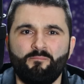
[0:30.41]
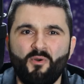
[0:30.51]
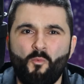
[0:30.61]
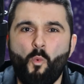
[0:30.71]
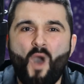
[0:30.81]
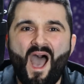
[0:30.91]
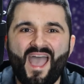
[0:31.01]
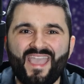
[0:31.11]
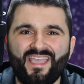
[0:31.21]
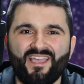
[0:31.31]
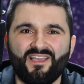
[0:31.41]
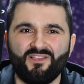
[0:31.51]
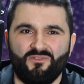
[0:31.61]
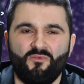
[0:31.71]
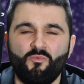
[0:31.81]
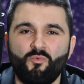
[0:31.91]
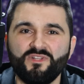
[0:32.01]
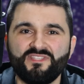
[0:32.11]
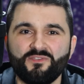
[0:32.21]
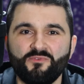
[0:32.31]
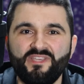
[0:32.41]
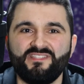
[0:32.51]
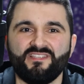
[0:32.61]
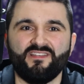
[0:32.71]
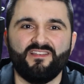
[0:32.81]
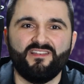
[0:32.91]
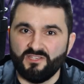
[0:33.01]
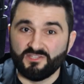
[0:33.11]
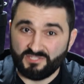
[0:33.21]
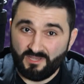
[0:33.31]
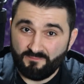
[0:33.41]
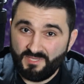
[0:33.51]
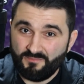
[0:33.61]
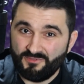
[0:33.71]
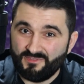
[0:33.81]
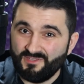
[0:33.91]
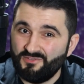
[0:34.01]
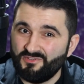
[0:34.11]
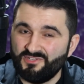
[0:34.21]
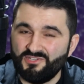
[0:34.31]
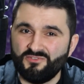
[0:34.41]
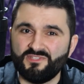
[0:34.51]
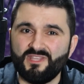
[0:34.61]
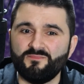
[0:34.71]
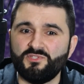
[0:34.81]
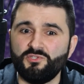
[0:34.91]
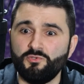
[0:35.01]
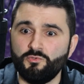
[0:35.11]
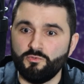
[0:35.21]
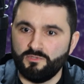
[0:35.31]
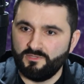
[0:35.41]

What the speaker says: But why? What's the reason? Some people think you can use them to